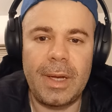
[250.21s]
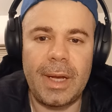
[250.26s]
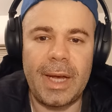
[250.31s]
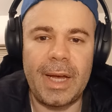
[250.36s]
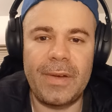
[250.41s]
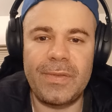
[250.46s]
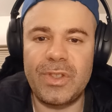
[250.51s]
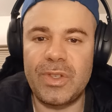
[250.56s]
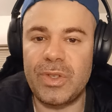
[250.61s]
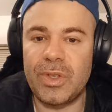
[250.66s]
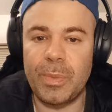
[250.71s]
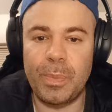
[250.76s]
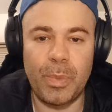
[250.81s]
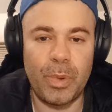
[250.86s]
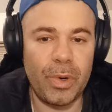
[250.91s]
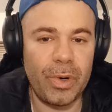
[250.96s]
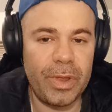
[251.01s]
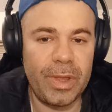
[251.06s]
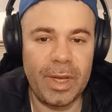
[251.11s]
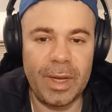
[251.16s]
I have to
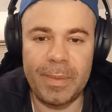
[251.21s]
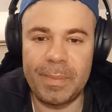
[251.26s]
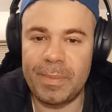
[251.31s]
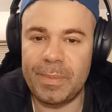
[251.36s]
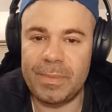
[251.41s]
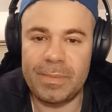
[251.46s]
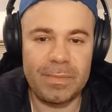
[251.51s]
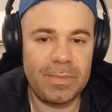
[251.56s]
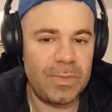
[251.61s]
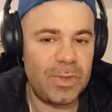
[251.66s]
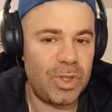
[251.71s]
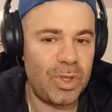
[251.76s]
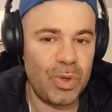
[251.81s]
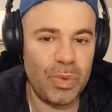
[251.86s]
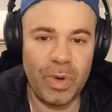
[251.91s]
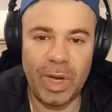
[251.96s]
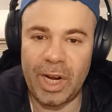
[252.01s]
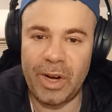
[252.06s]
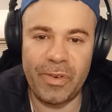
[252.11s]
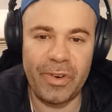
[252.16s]
support them, do
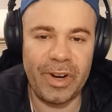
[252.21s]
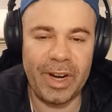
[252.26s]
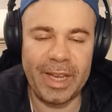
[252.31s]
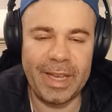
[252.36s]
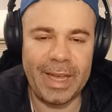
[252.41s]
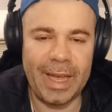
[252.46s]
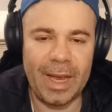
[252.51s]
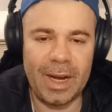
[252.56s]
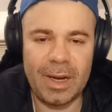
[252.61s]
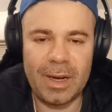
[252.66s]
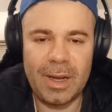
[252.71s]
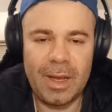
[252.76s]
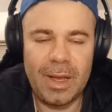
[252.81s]
whatever I can.